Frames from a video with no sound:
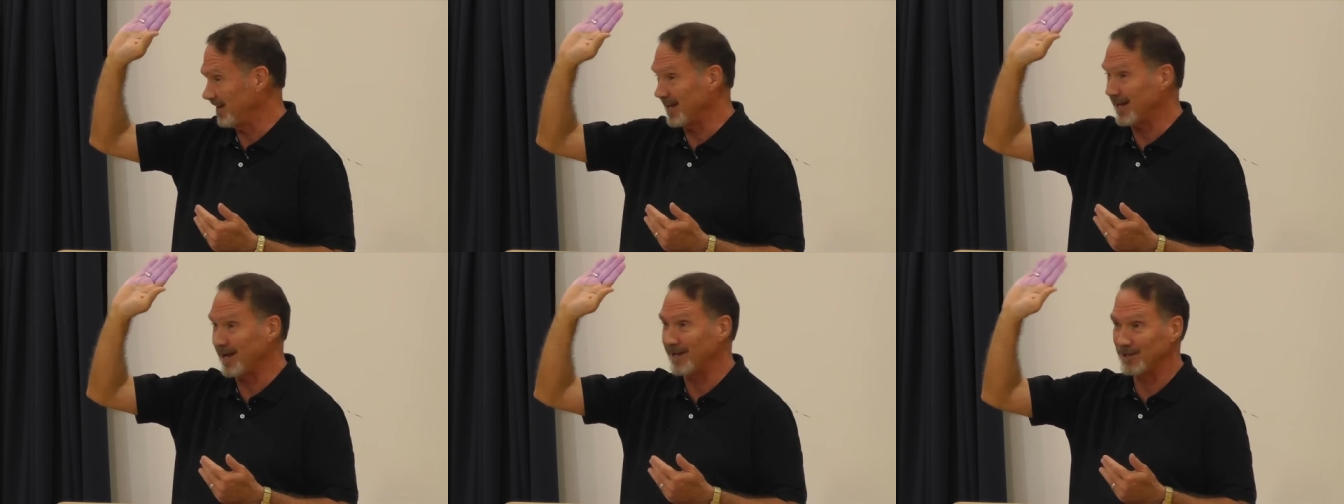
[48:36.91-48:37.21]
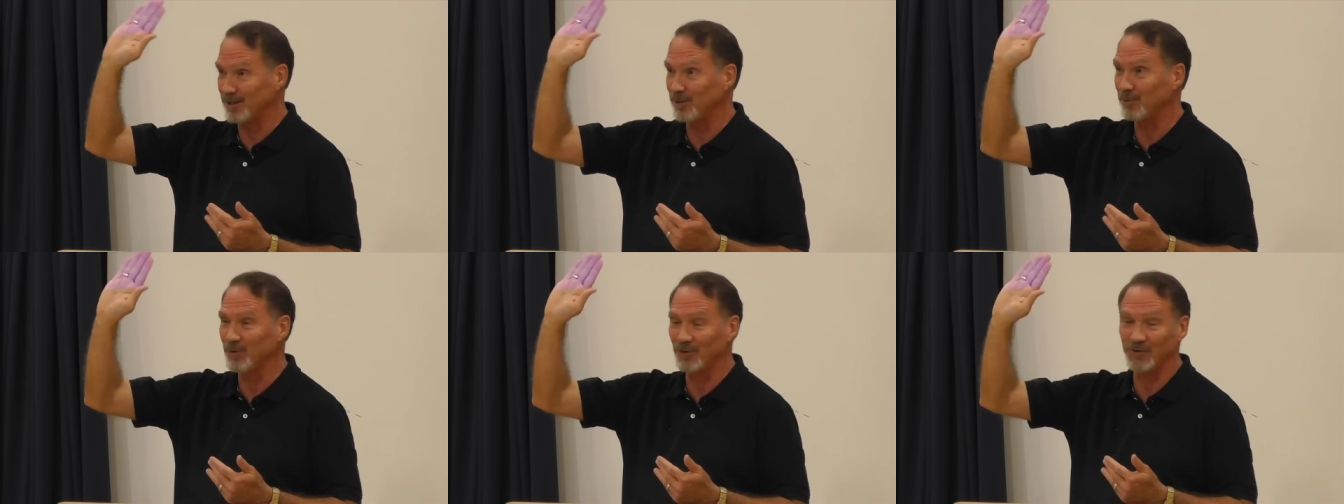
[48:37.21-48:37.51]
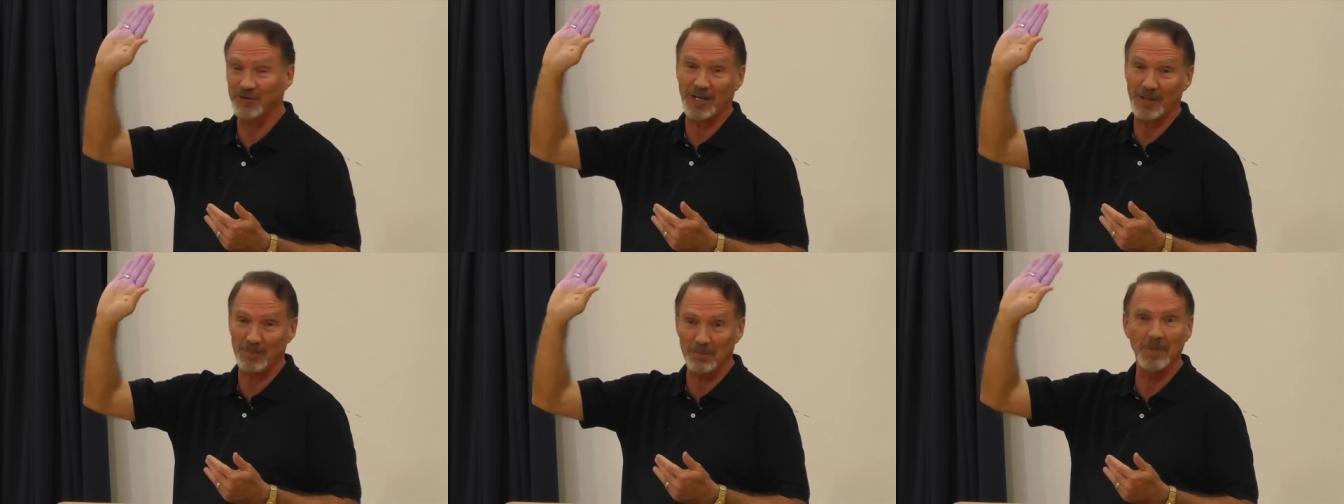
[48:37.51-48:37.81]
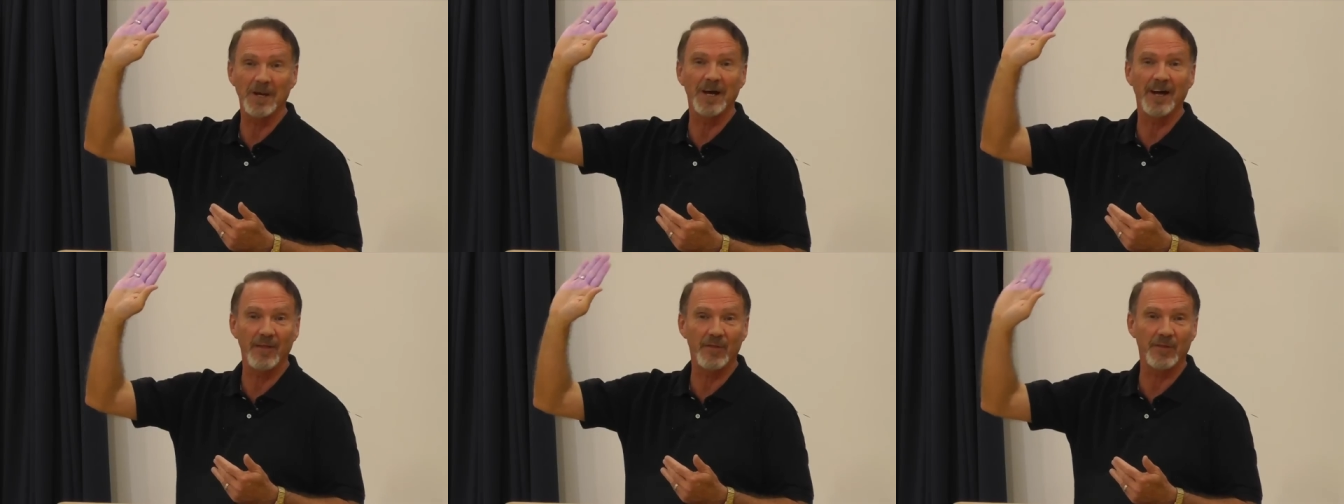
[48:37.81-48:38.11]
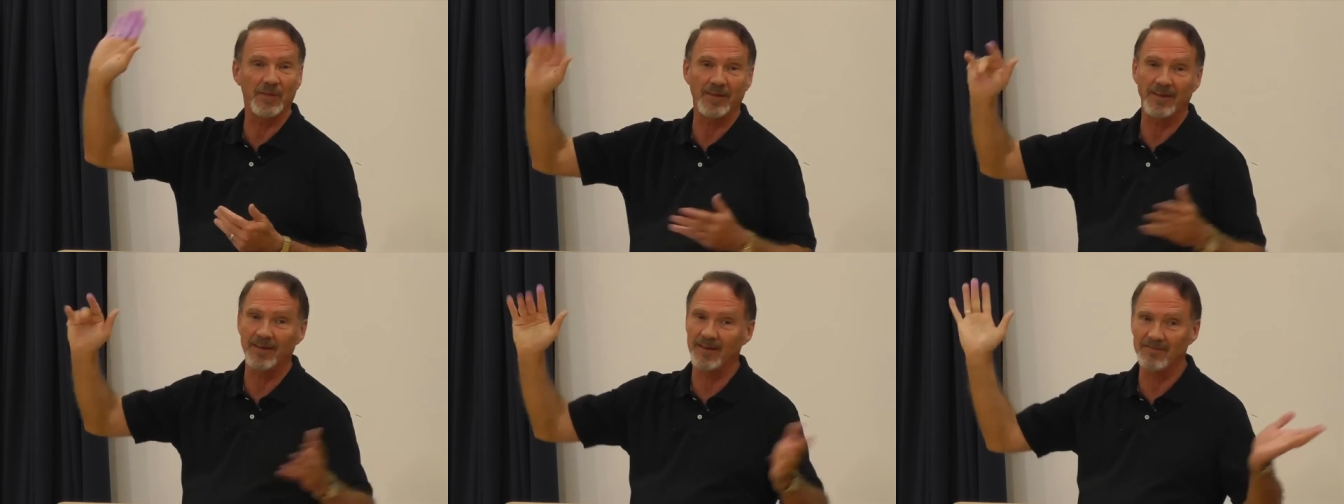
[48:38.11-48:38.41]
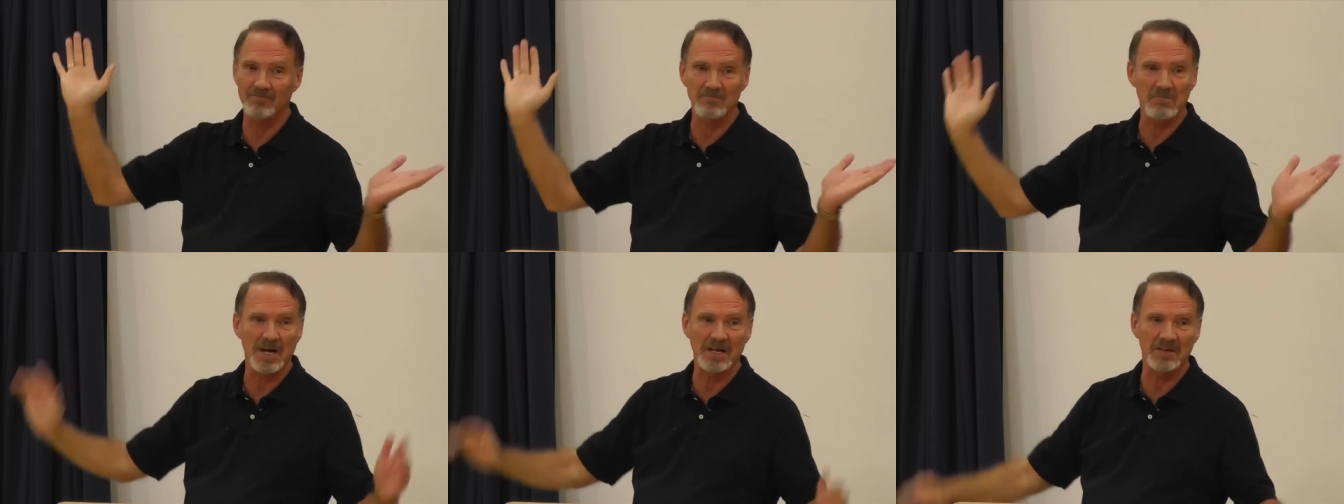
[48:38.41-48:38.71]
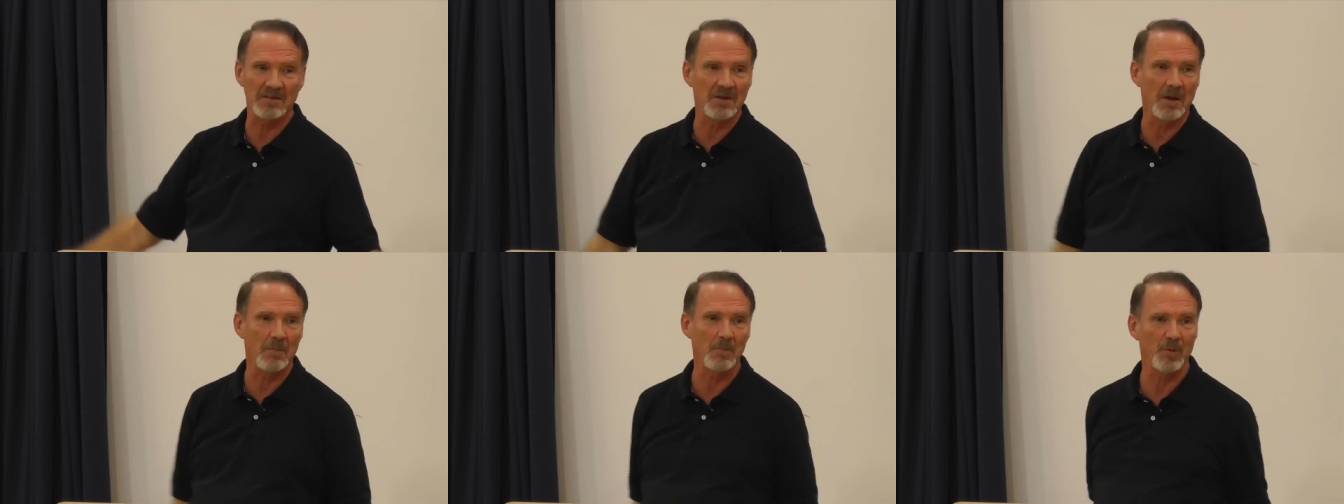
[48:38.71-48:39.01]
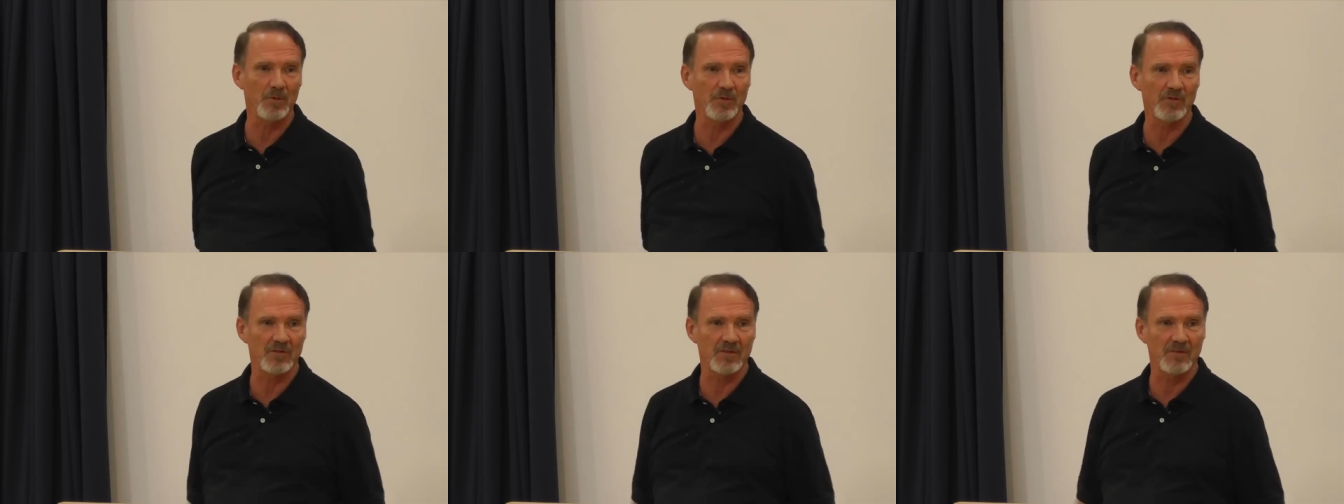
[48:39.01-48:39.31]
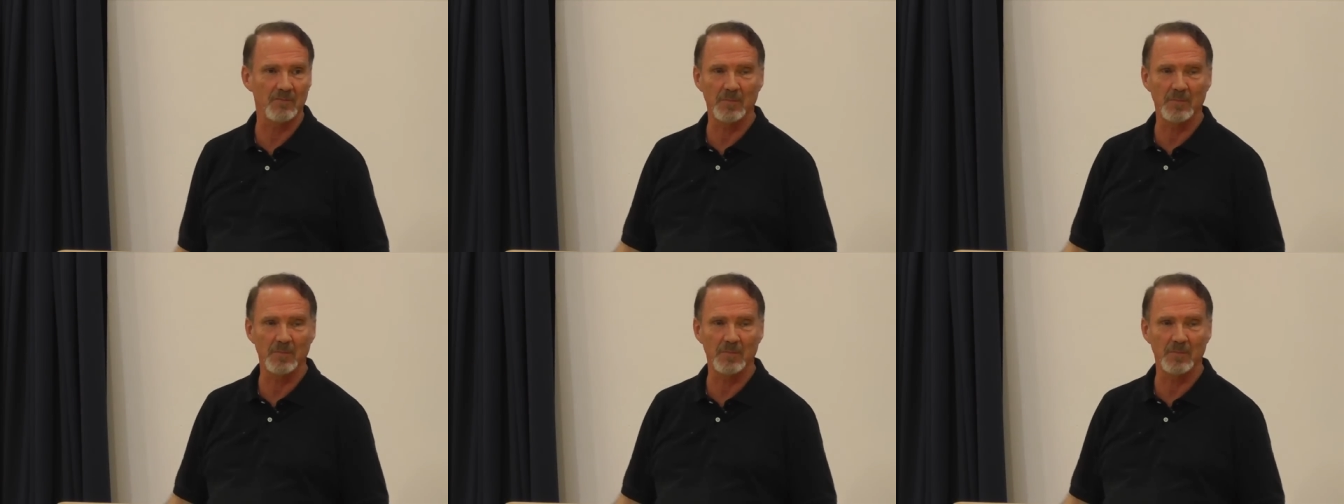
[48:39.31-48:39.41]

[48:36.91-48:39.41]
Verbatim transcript: I got healed the same month. My numbers